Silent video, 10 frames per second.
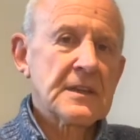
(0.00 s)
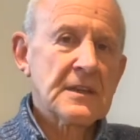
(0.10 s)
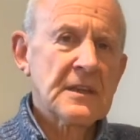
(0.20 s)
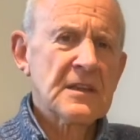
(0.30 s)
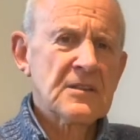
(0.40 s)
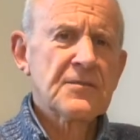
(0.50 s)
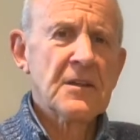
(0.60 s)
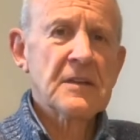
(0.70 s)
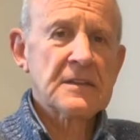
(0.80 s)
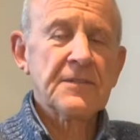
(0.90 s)
it is
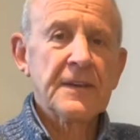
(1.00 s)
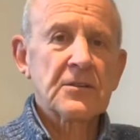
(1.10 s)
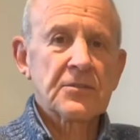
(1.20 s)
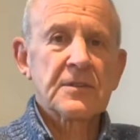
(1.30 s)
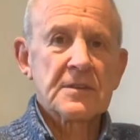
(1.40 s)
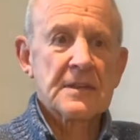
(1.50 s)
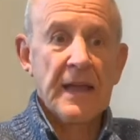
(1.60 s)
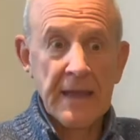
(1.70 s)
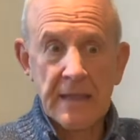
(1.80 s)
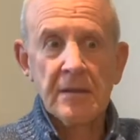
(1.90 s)
very difficult to
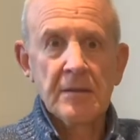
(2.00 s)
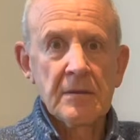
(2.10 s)
stay